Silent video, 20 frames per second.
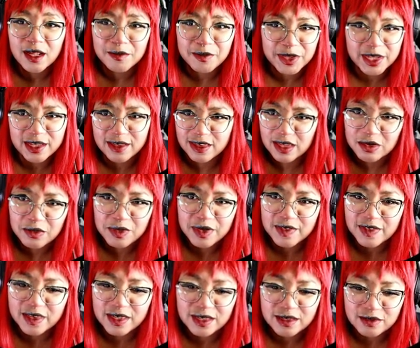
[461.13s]
because there
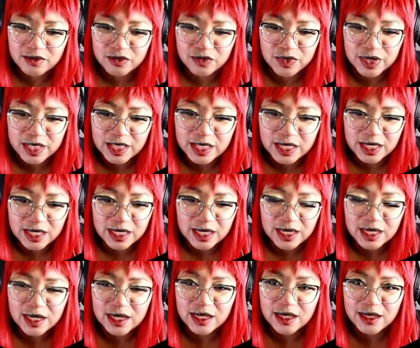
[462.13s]
wasn't really
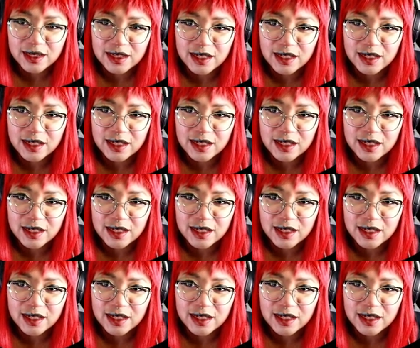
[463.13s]
any